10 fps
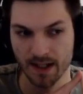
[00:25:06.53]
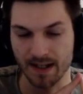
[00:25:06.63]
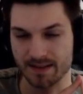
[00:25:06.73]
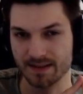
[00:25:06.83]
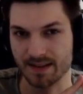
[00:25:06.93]

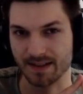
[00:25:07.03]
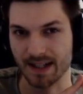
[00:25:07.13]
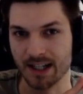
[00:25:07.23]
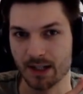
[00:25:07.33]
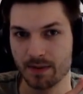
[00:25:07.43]
And since the
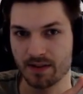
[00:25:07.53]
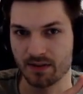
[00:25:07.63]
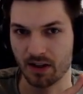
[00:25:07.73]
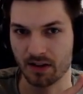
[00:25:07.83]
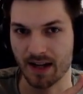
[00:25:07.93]
Sky Queen is
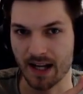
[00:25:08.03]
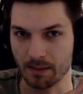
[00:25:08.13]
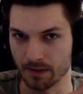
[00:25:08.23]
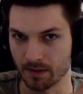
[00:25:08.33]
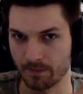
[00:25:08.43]
not
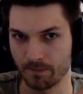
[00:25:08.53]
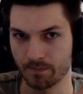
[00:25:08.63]
able,